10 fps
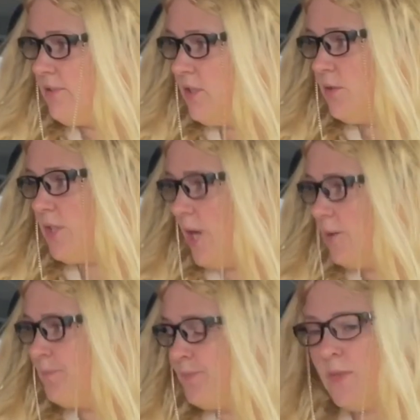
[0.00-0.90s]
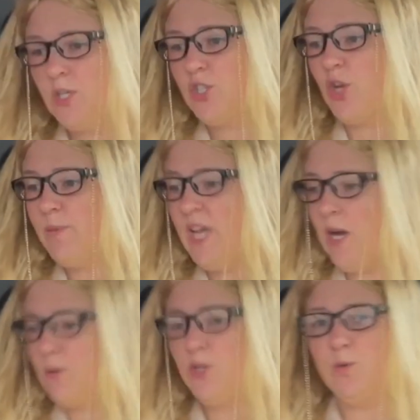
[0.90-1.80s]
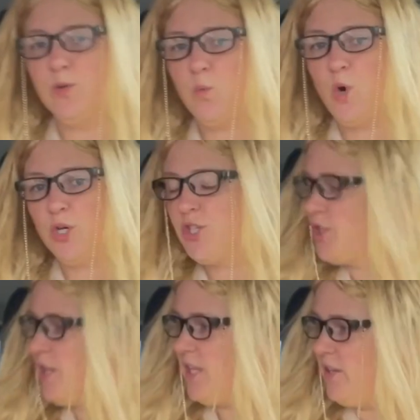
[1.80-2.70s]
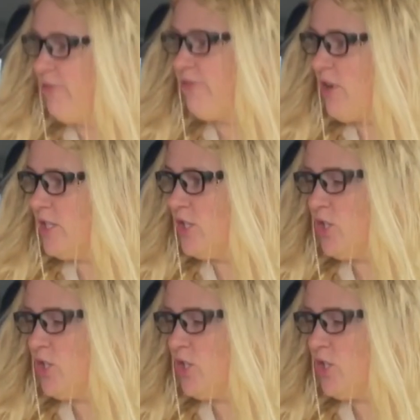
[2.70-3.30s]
do so, show me how you would wash the front